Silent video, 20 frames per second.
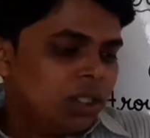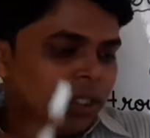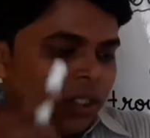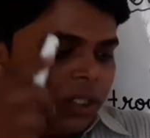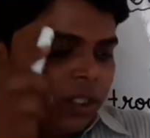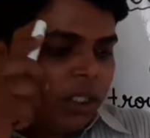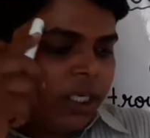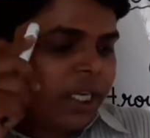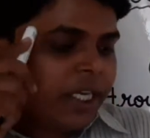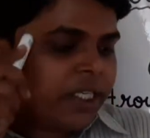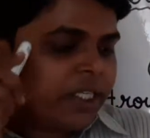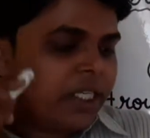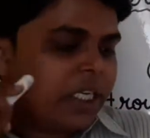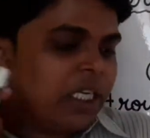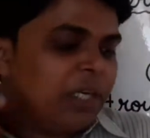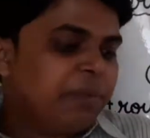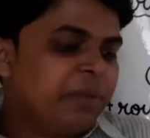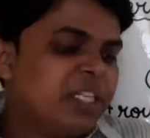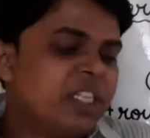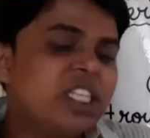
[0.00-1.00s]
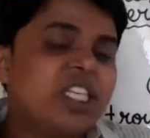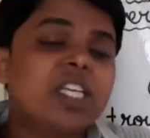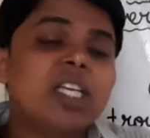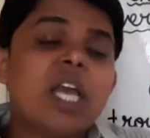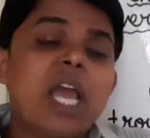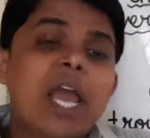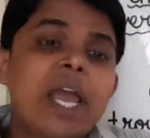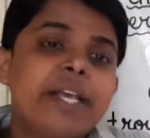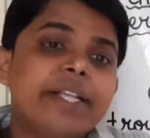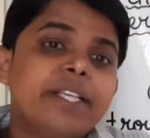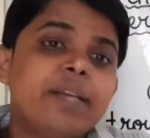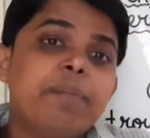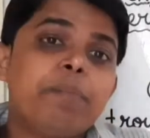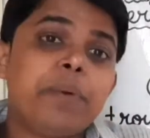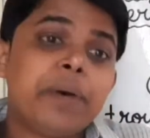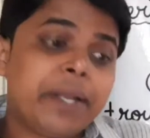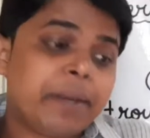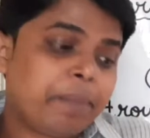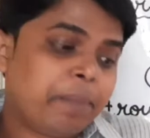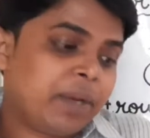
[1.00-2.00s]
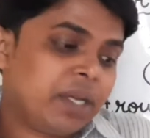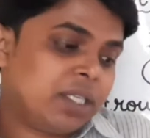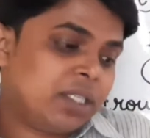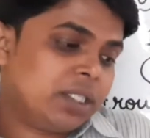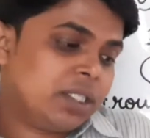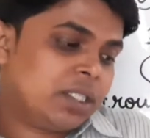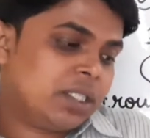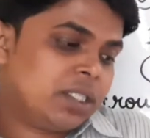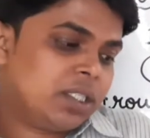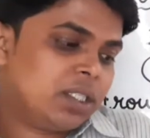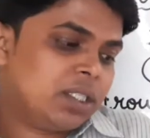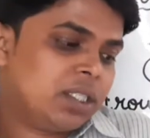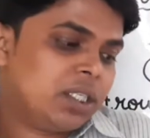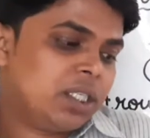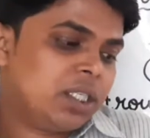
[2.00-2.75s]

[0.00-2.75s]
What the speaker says: Yes, everything has a purpose.